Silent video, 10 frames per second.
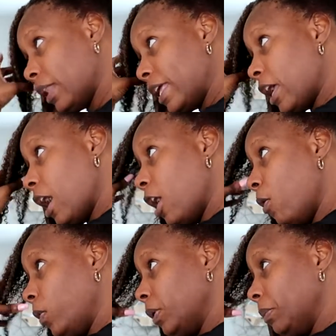like
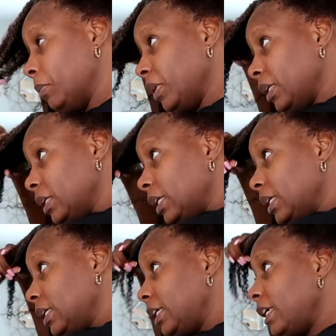how
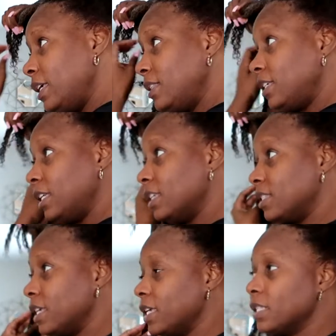easy
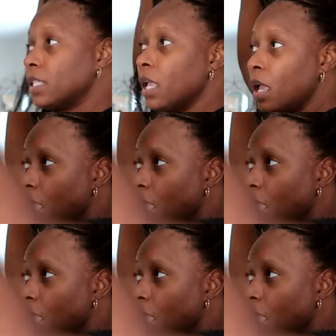this is.